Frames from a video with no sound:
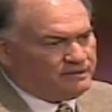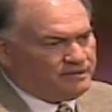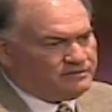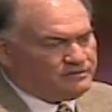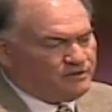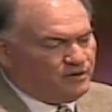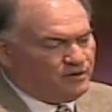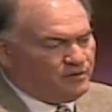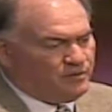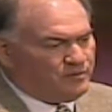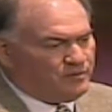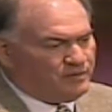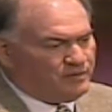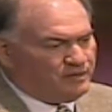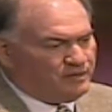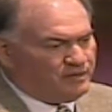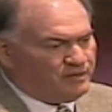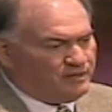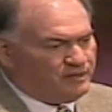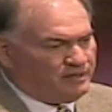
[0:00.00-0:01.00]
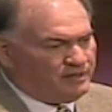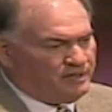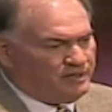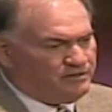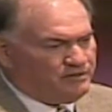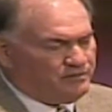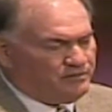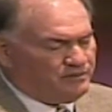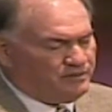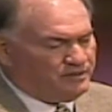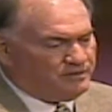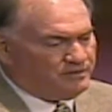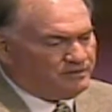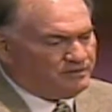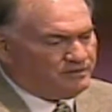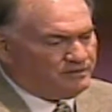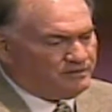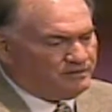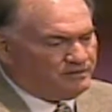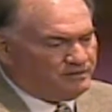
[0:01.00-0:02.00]
And so either it
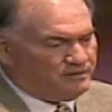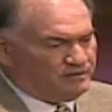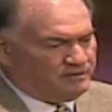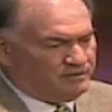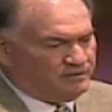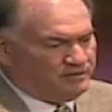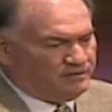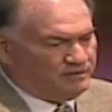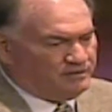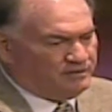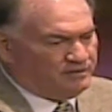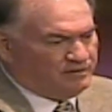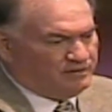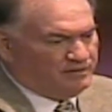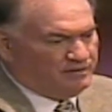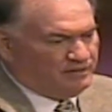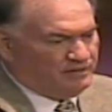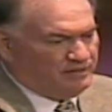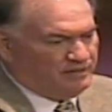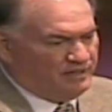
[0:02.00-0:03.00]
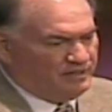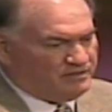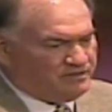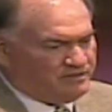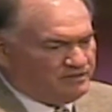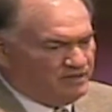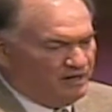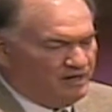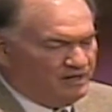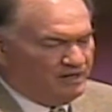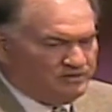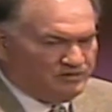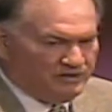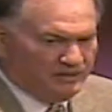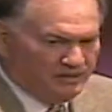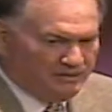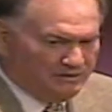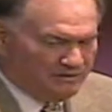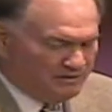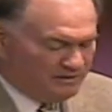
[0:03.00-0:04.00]
it's
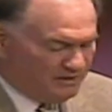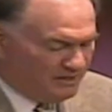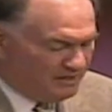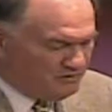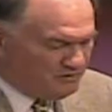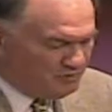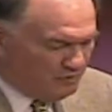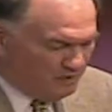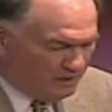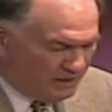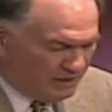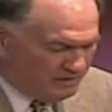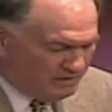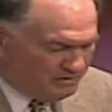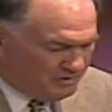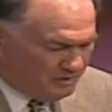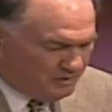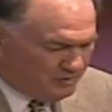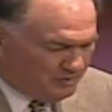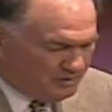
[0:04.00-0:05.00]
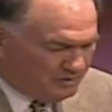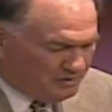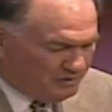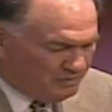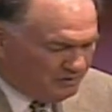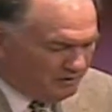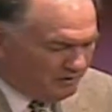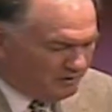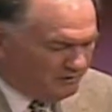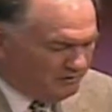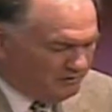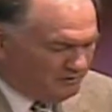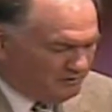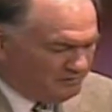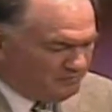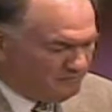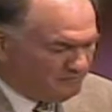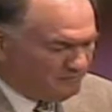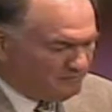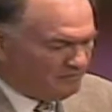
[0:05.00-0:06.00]
nonsense and that's what he's doing to
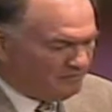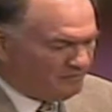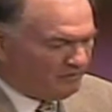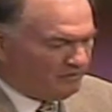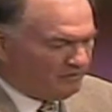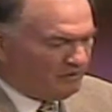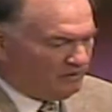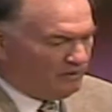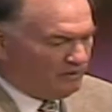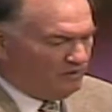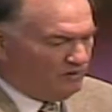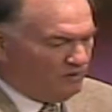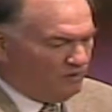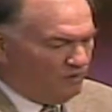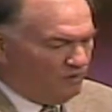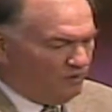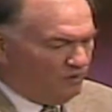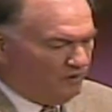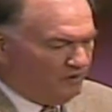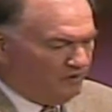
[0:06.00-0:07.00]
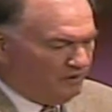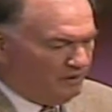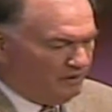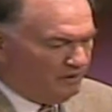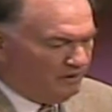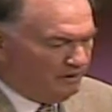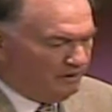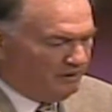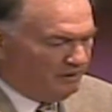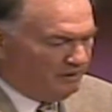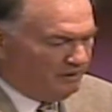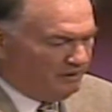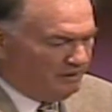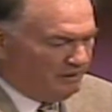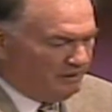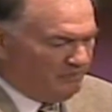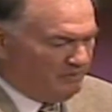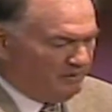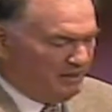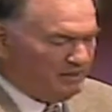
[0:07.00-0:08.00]
us or
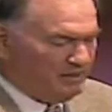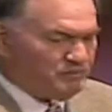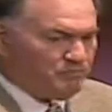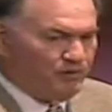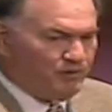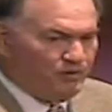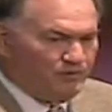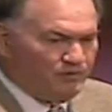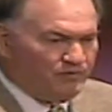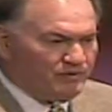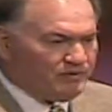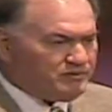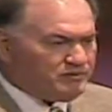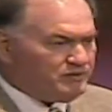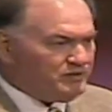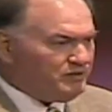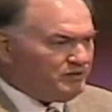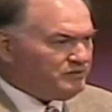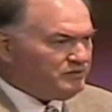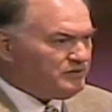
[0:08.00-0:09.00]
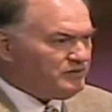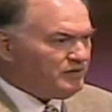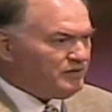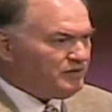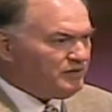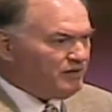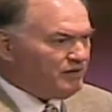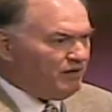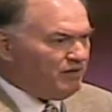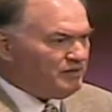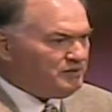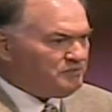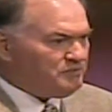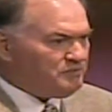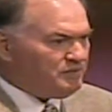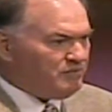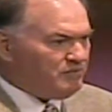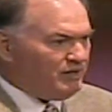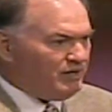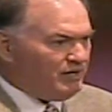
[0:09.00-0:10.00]
it makes perfect sense and God is
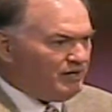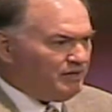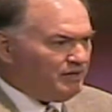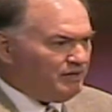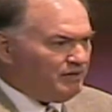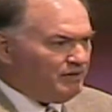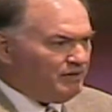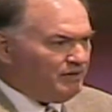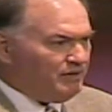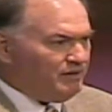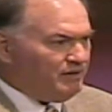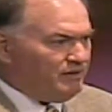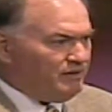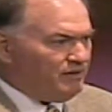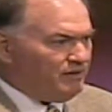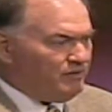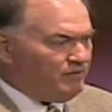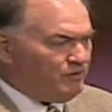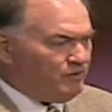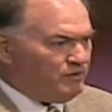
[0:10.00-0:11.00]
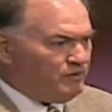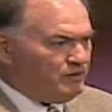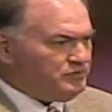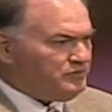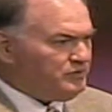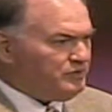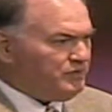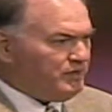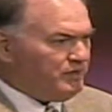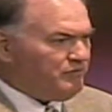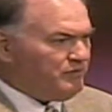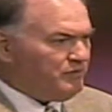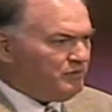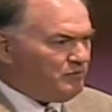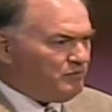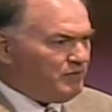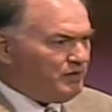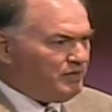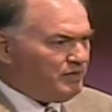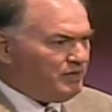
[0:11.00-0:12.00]
providing for us in every
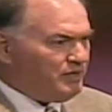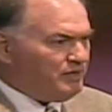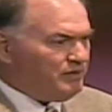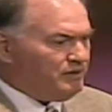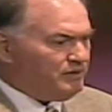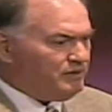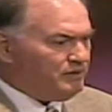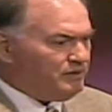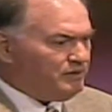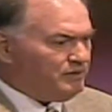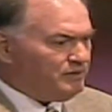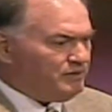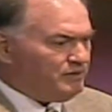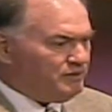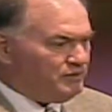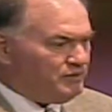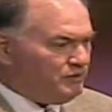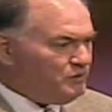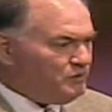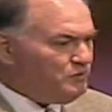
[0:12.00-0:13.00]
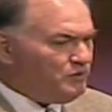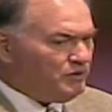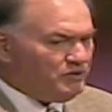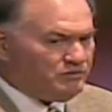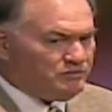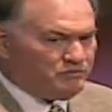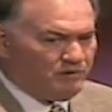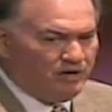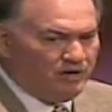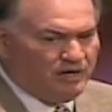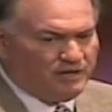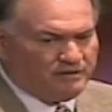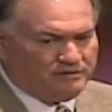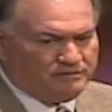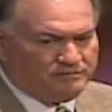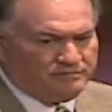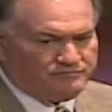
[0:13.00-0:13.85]
way to do what is right.